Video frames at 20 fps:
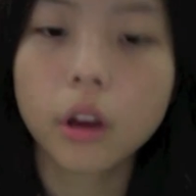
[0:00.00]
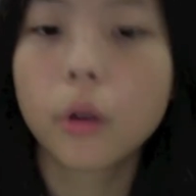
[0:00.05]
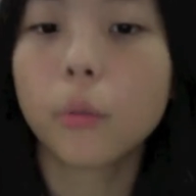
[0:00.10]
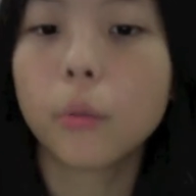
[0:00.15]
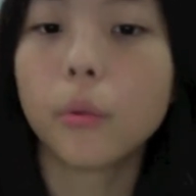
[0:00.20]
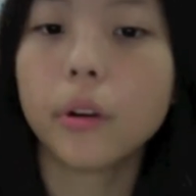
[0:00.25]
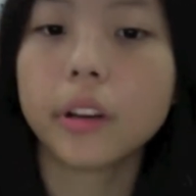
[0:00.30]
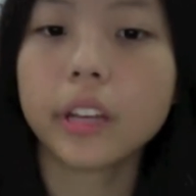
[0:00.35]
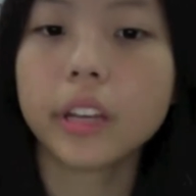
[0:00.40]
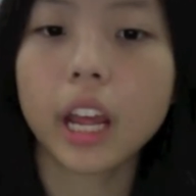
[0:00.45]

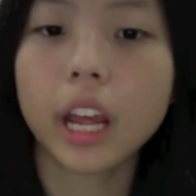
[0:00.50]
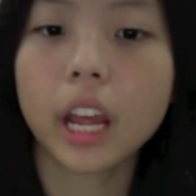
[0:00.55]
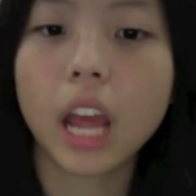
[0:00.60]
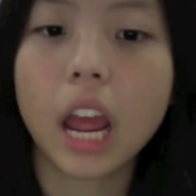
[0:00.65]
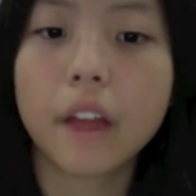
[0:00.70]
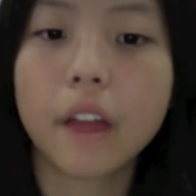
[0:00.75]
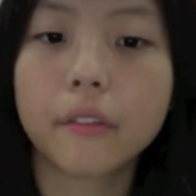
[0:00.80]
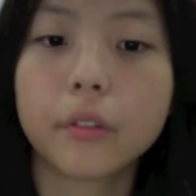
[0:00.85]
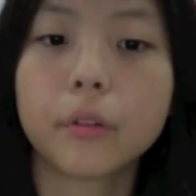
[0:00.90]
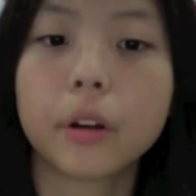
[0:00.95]
One day,
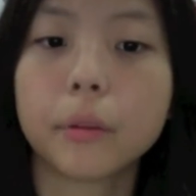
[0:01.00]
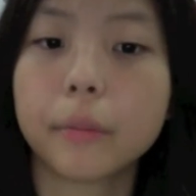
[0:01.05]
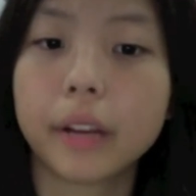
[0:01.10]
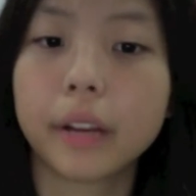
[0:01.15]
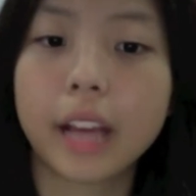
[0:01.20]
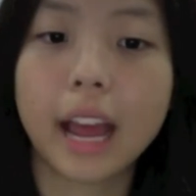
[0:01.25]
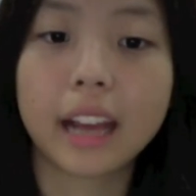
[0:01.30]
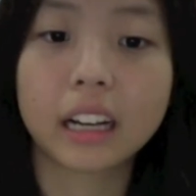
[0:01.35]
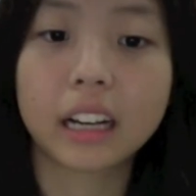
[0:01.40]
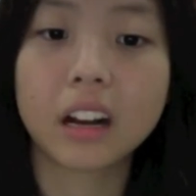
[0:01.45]
everyone
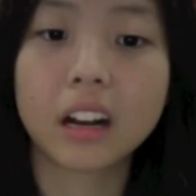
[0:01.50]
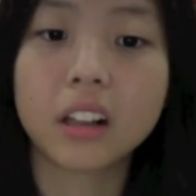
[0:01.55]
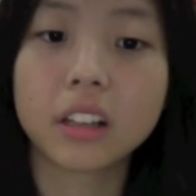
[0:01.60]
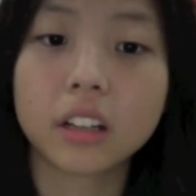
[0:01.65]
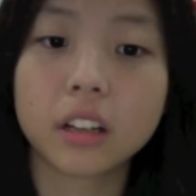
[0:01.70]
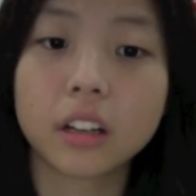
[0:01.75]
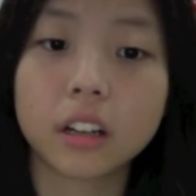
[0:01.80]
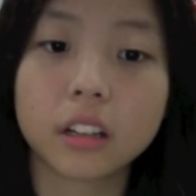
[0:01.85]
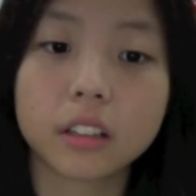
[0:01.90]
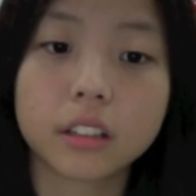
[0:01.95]
began calling
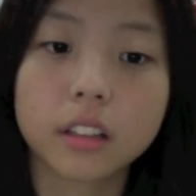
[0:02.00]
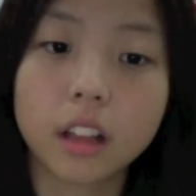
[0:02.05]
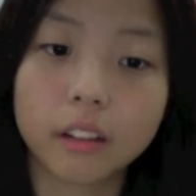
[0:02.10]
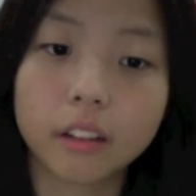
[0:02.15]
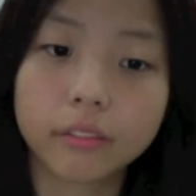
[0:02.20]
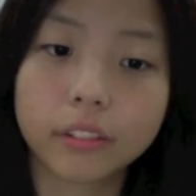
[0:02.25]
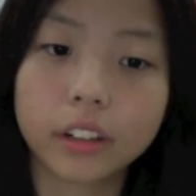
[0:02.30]
her a slut